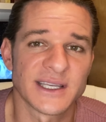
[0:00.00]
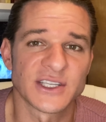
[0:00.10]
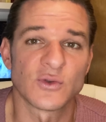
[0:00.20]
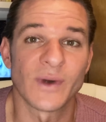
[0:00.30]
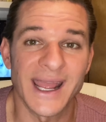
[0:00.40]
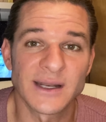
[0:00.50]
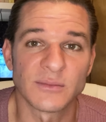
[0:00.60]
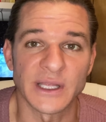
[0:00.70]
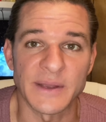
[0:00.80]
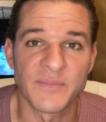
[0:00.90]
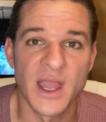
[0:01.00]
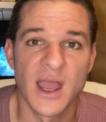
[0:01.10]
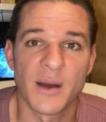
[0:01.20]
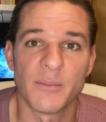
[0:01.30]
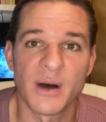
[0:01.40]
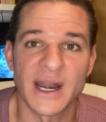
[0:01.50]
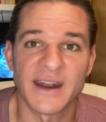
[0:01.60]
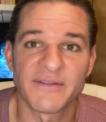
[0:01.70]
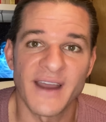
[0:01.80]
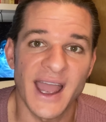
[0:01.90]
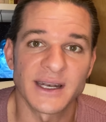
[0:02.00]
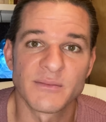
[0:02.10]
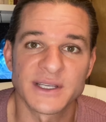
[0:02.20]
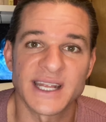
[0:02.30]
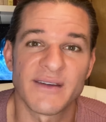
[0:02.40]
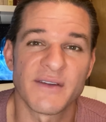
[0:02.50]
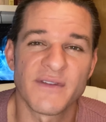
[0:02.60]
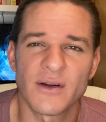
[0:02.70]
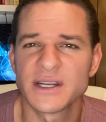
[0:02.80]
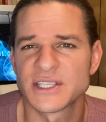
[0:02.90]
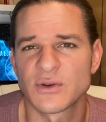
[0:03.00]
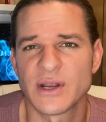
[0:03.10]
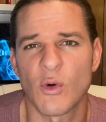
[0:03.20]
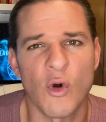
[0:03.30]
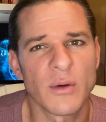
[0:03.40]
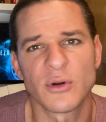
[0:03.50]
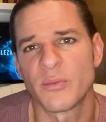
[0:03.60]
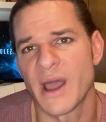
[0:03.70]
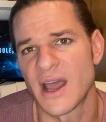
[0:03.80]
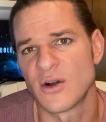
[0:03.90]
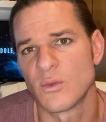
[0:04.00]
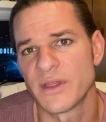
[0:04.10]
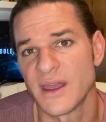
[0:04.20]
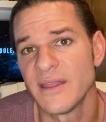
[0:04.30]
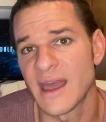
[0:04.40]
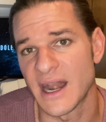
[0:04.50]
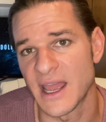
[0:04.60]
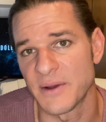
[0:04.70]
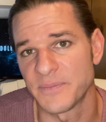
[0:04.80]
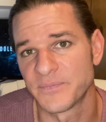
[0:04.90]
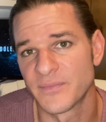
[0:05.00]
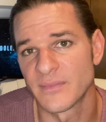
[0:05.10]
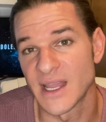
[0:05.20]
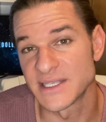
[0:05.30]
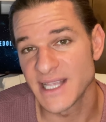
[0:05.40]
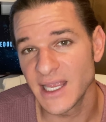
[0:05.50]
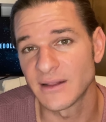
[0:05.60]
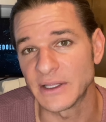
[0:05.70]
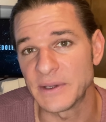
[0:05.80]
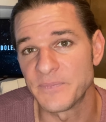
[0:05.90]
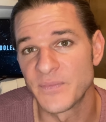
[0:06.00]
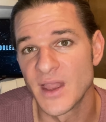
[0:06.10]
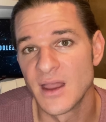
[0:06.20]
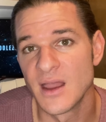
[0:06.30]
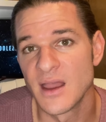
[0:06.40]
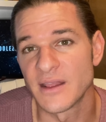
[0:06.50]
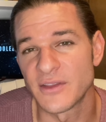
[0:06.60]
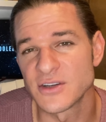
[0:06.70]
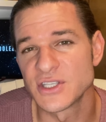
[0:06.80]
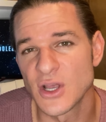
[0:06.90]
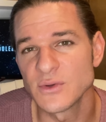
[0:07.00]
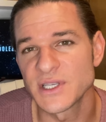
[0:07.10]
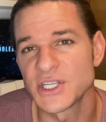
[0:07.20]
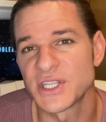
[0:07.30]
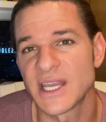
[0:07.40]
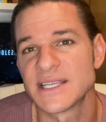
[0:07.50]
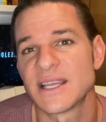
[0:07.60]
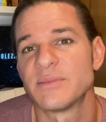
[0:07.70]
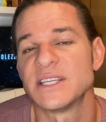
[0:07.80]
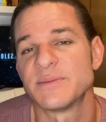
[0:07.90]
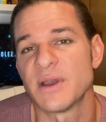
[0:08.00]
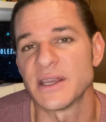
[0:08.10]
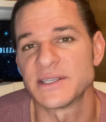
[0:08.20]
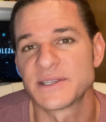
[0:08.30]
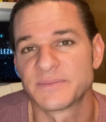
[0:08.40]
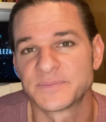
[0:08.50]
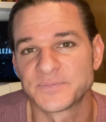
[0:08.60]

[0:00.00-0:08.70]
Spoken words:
exist randomly, but in fact must have a very discrete orbital pattern within that atom. And secondly, that there's no such thing as empty space.